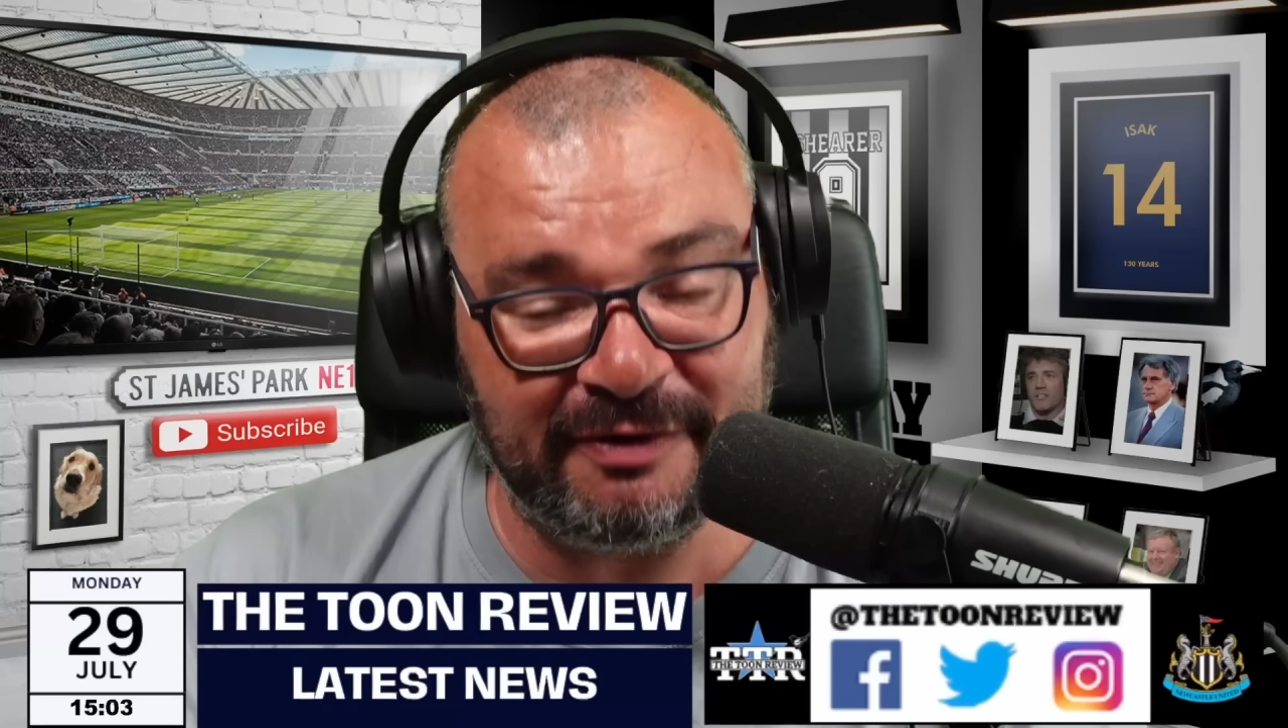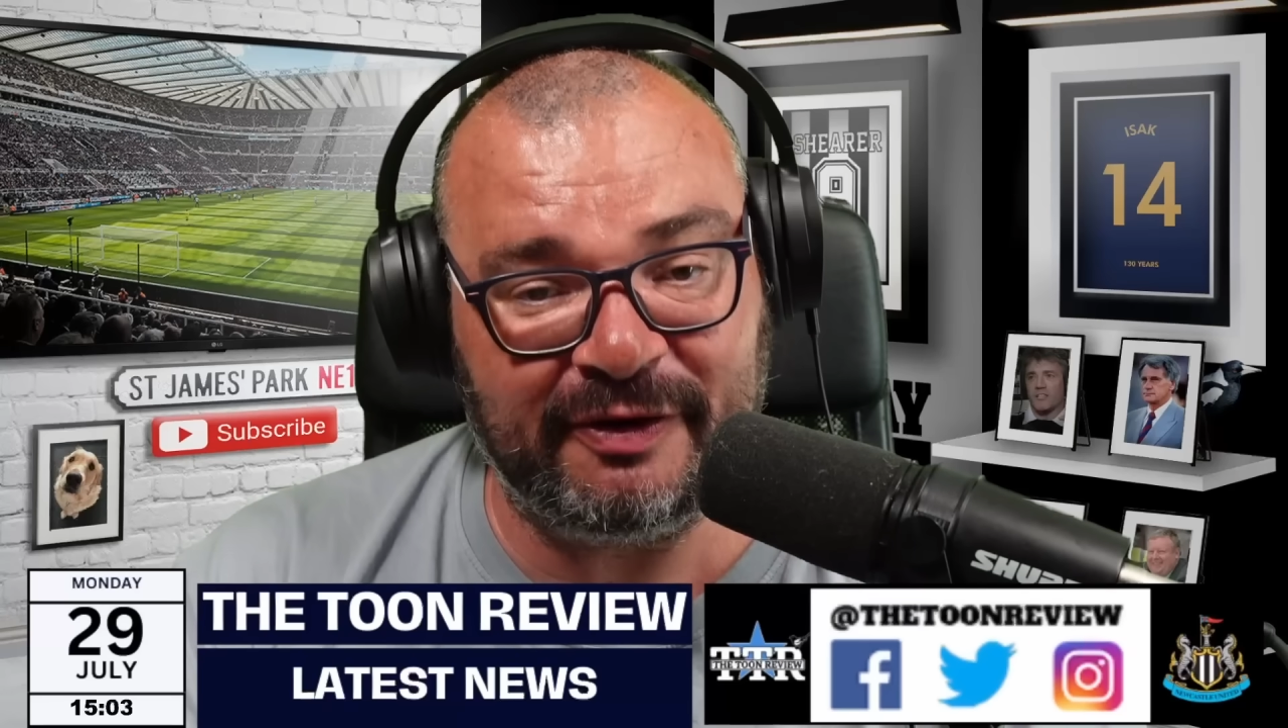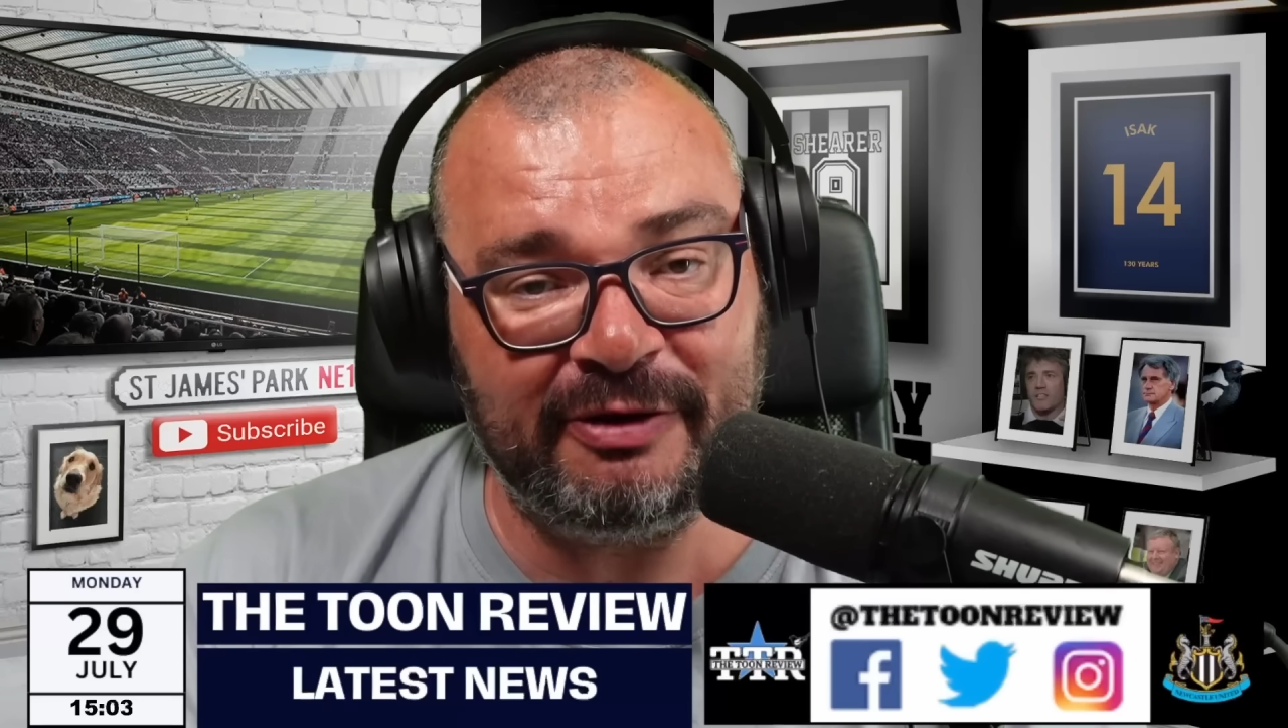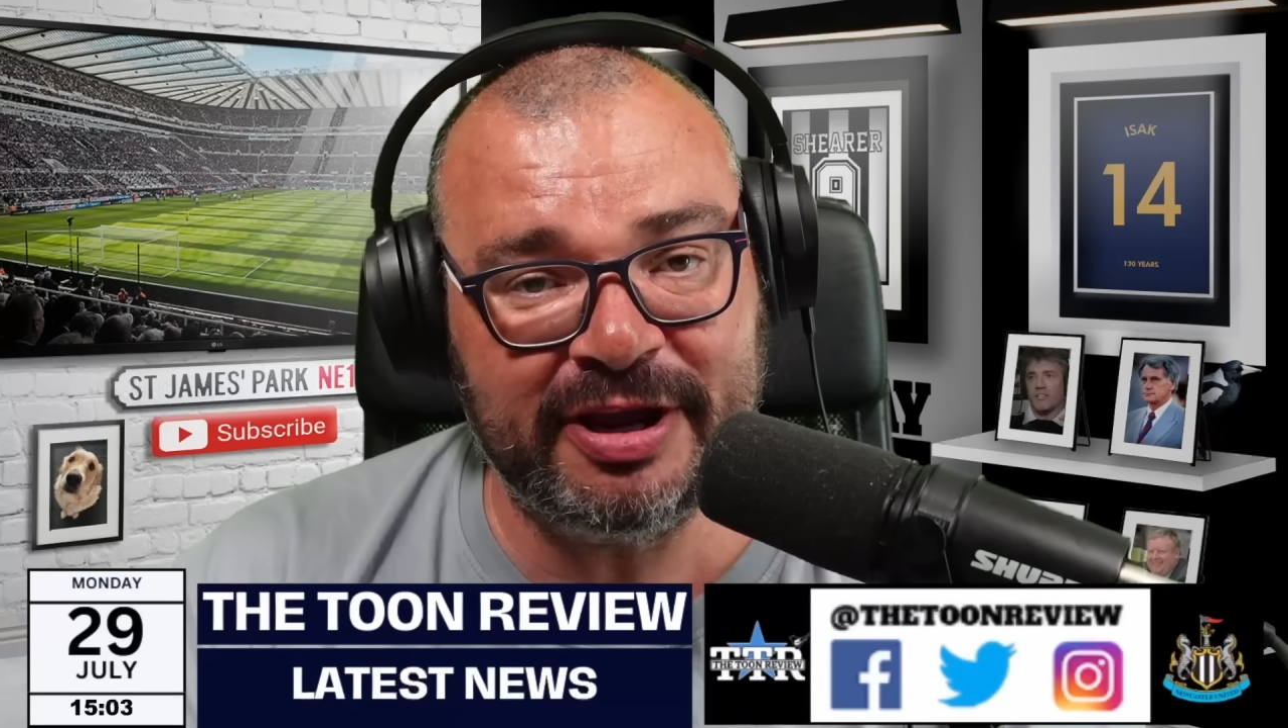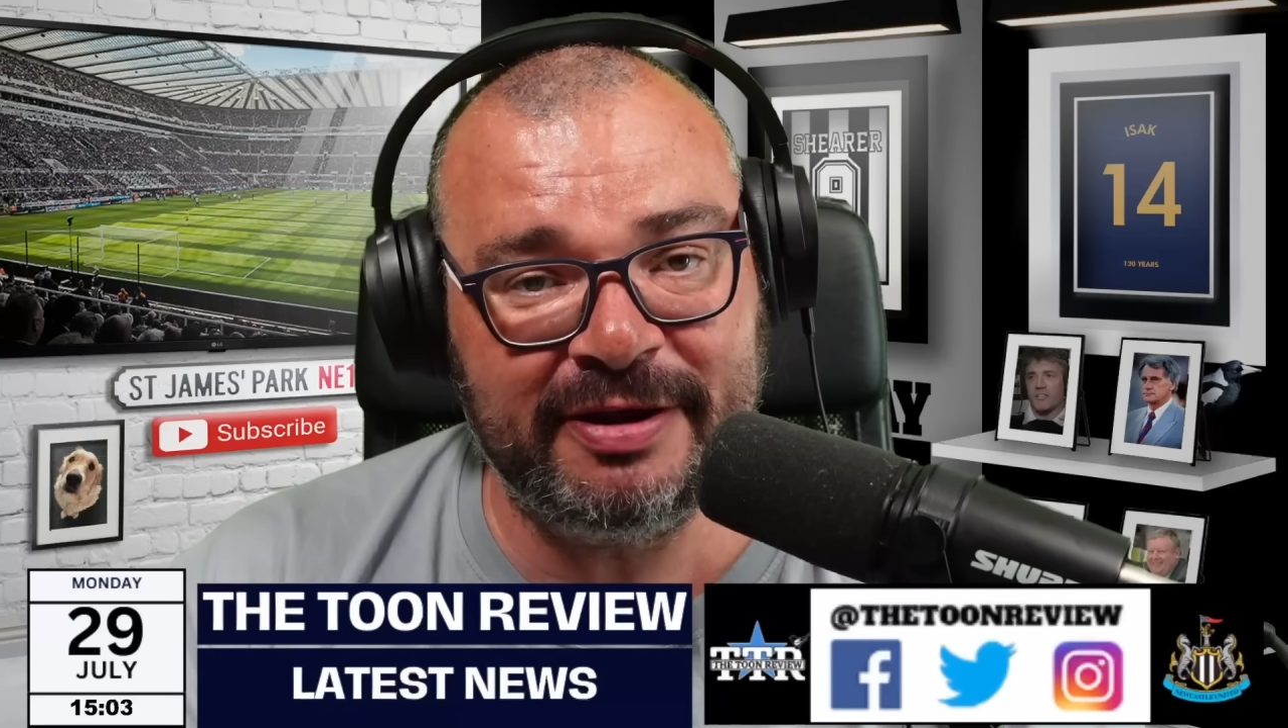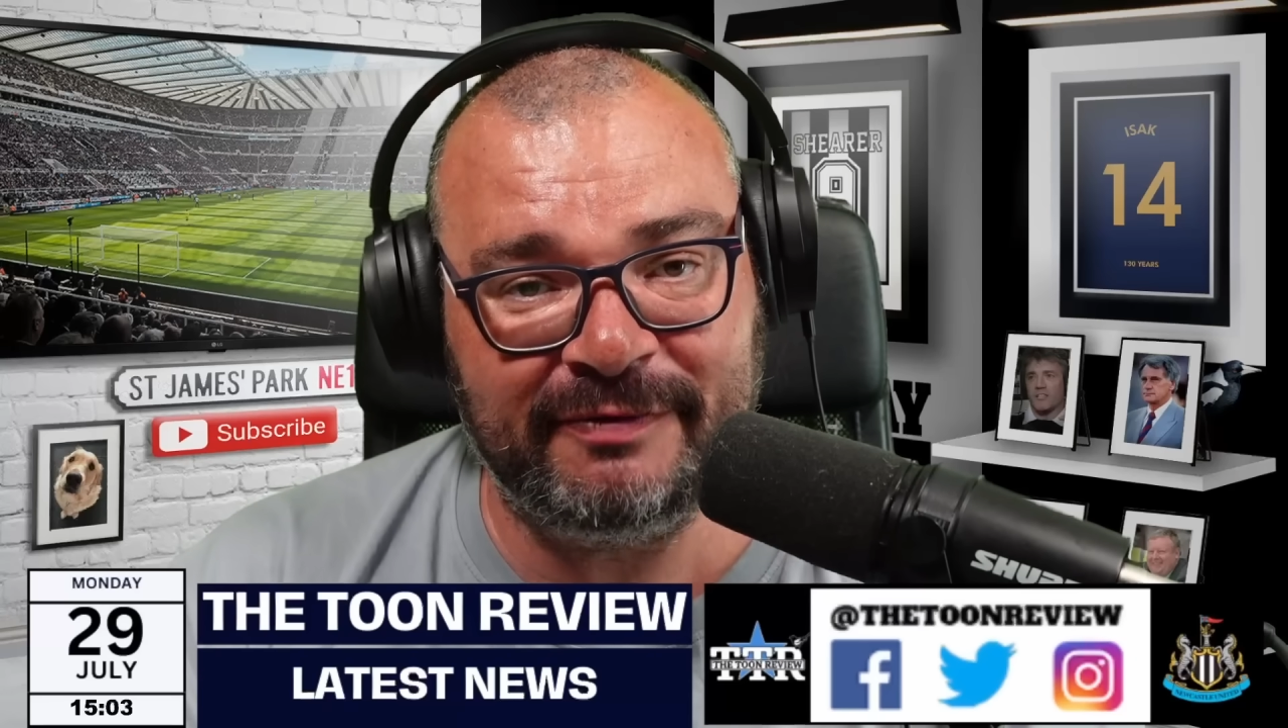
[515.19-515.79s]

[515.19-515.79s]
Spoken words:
very,